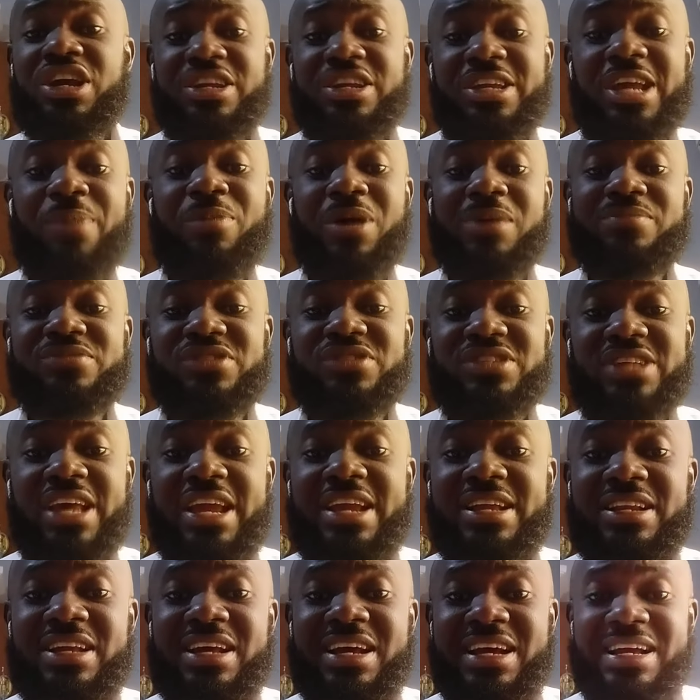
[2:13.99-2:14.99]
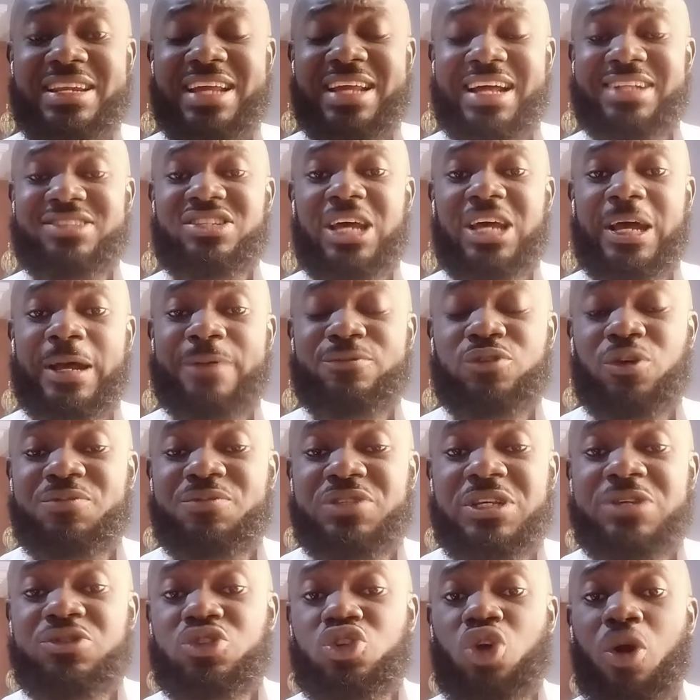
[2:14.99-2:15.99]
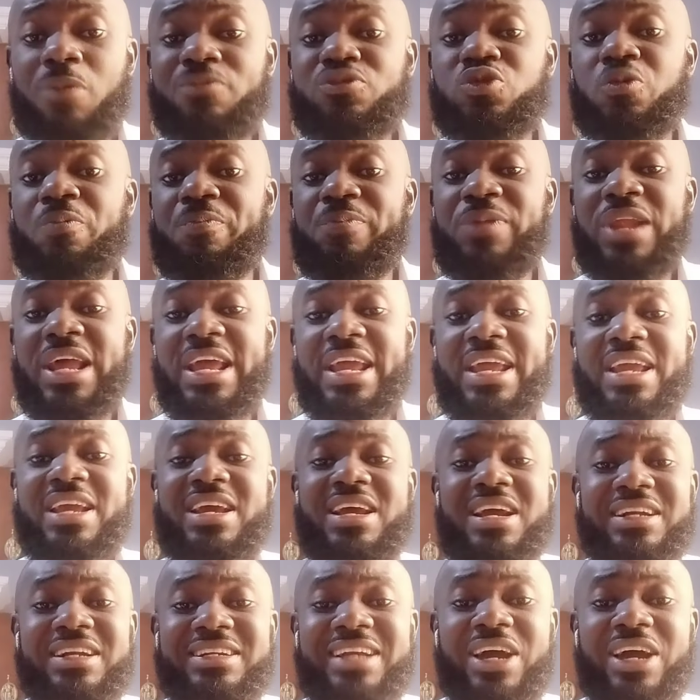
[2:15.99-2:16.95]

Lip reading: Yeah, but I'm saying that some things come to play